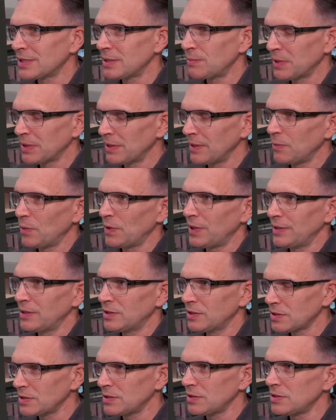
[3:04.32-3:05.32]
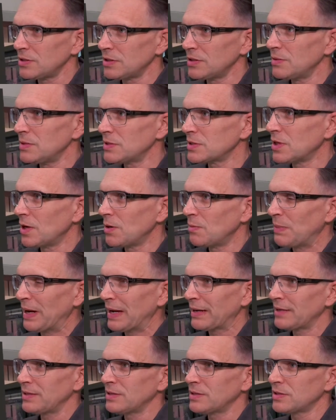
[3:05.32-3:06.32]
Typically what it doesn't do is go
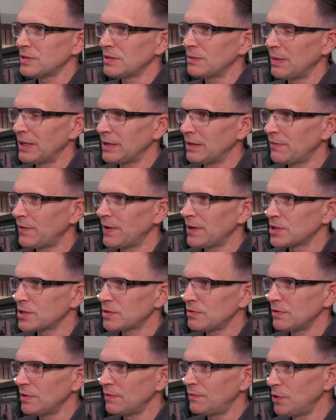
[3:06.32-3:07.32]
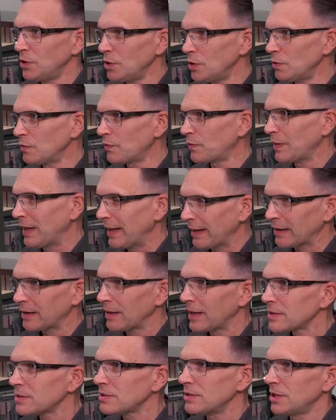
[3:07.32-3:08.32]
back into the manufacture of new flat
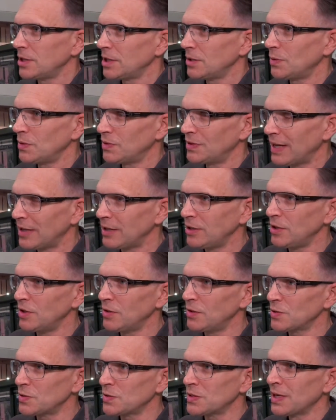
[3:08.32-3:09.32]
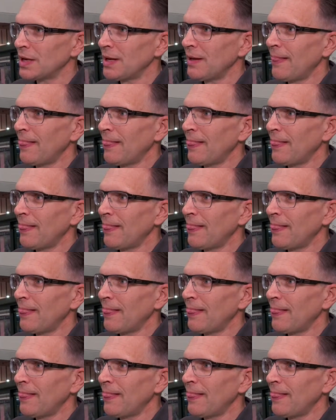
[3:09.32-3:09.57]
glass that you would then use